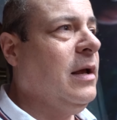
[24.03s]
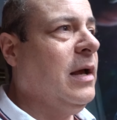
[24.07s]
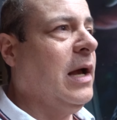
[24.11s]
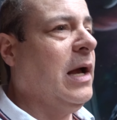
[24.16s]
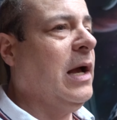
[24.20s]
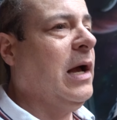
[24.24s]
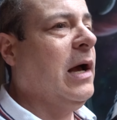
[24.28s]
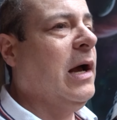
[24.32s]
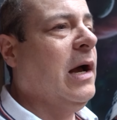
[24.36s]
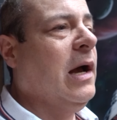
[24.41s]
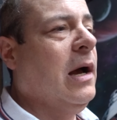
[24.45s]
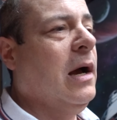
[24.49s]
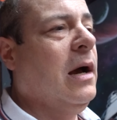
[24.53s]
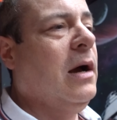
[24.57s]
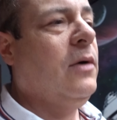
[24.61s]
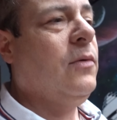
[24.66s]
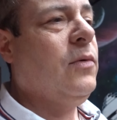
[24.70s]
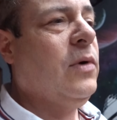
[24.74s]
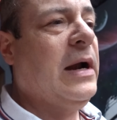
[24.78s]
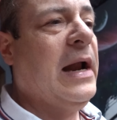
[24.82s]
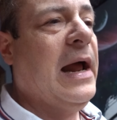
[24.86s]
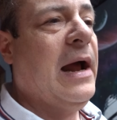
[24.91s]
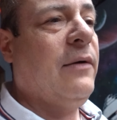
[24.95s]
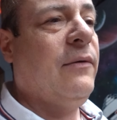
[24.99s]

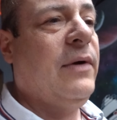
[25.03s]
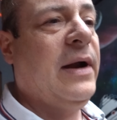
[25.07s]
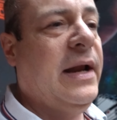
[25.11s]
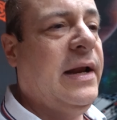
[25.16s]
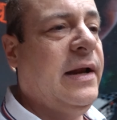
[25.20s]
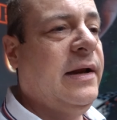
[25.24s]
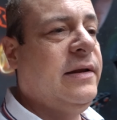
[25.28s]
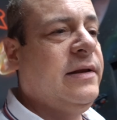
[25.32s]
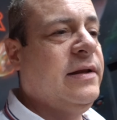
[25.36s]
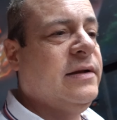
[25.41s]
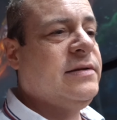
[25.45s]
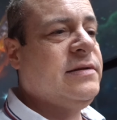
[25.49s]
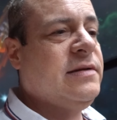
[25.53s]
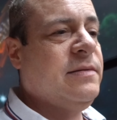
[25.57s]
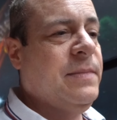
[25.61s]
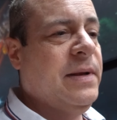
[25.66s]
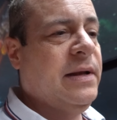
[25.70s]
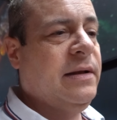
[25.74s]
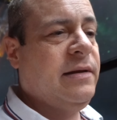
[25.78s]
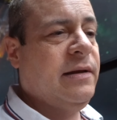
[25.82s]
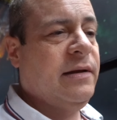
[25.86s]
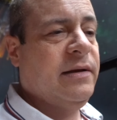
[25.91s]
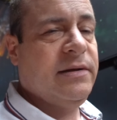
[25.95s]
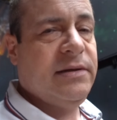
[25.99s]
We're not ready to
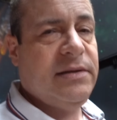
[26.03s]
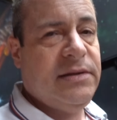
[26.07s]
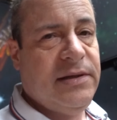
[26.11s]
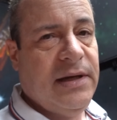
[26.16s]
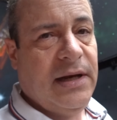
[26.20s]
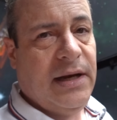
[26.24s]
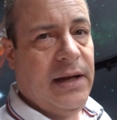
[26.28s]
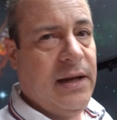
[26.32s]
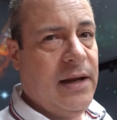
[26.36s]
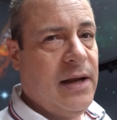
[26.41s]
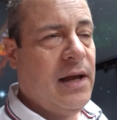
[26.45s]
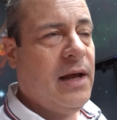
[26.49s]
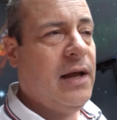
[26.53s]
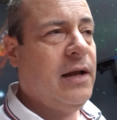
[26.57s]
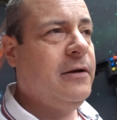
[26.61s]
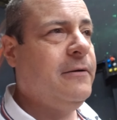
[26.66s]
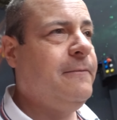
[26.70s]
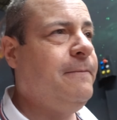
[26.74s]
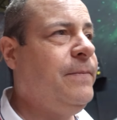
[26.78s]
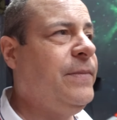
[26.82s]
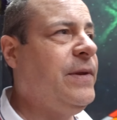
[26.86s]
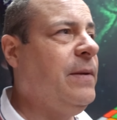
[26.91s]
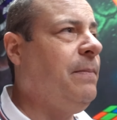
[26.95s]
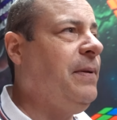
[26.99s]
submit to the city
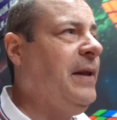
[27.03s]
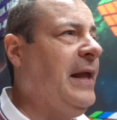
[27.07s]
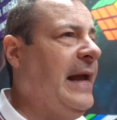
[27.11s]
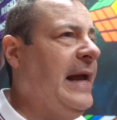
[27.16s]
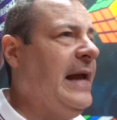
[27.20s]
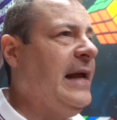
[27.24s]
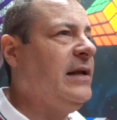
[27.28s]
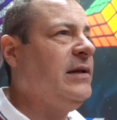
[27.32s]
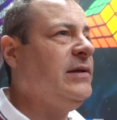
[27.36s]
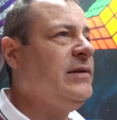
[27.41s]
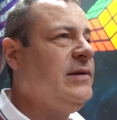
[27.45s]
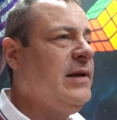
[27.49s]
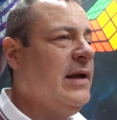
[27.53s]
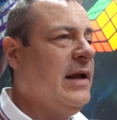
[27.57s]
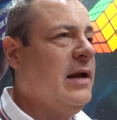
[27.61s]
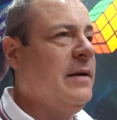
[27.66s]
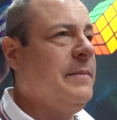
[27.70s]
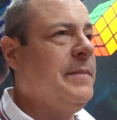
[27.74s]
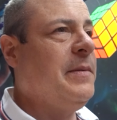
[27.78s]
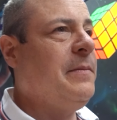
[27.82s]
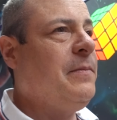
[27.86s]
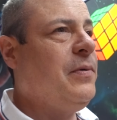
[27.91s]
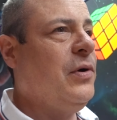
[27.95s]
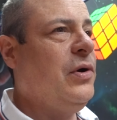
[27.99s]
yet, the plans to get
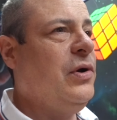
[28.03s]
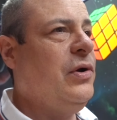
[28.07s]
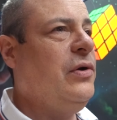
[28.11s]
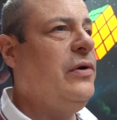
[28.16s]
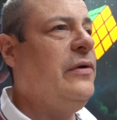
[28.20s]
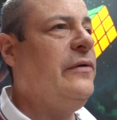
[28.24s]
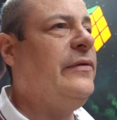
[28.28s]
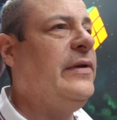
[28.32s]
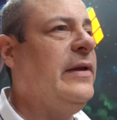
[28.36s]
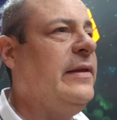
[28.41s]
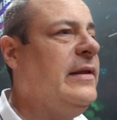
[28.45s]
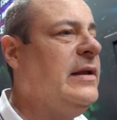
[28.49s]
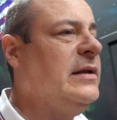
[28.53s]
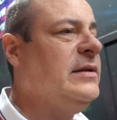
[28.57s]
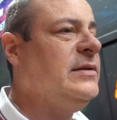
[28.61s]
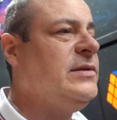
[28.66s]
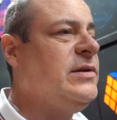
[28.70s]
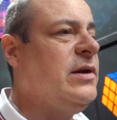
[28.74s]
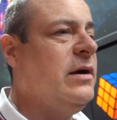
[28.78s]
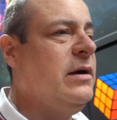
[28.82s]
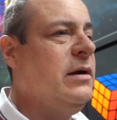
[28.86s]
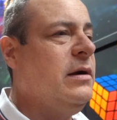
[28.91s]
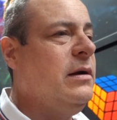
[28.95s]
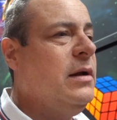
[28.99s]
them approved and then
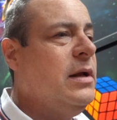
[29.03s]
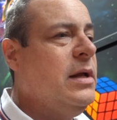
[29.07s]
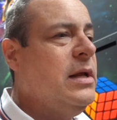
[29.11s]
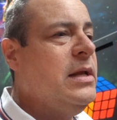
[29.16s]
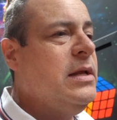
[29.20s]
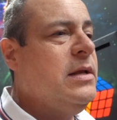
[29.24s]
start,